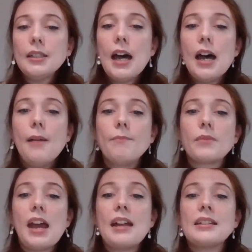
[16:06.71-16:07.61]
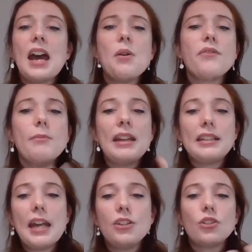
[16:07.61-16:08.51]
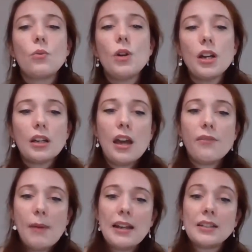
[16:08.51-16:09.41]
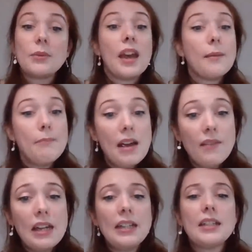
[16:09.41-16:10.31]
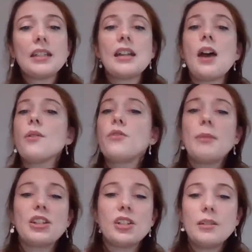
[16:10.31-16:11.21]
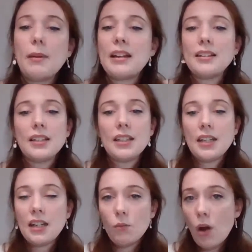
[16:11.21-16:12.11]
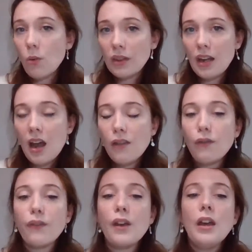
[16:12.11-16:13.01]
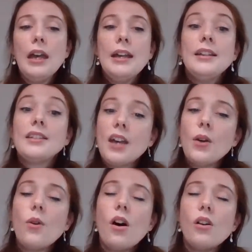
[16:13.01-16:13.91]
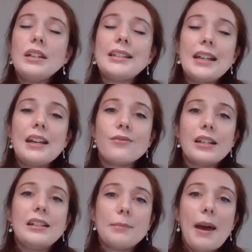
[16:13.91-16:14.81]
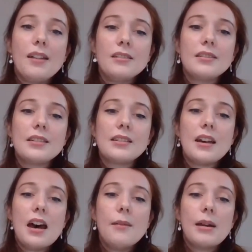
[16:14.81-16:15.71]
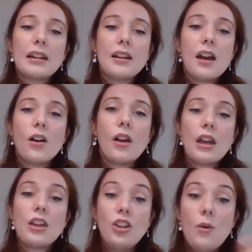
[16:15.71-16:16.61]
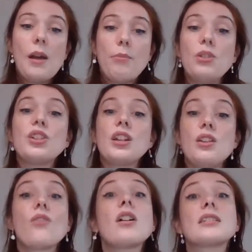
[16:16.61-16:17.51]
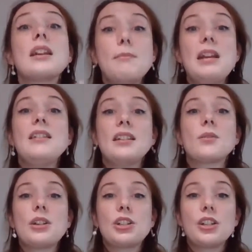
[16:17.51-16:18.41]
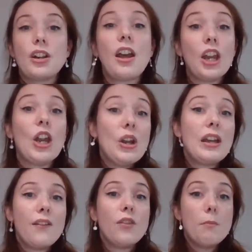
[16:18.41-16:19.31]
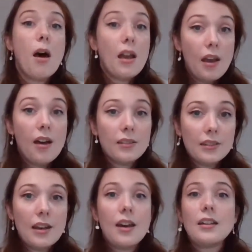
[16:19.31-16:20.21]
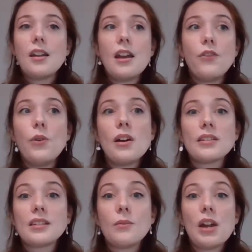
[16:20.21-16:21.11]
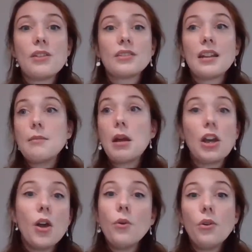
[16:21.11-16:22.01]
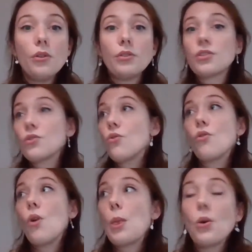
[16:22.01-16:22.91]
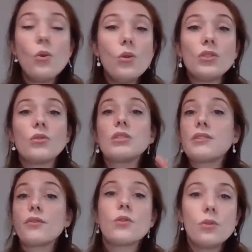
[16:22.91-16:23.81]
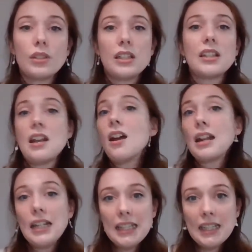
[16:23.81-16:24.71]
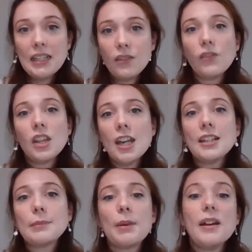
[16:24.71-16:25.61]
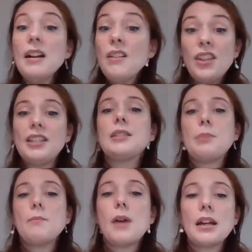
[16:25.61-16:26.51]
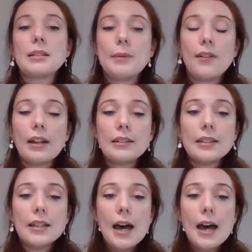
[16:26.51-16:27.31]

And how have you maintained your work-life balance with getting married? And how have you managed to balance the DClin well with life? So honestly, it really depends. And I appreciate that you're asking me this question, and I can only give you my answer. And if you ask someone else in my cohort or on the course or different courses, they're likely to say different things, but this has been my experience.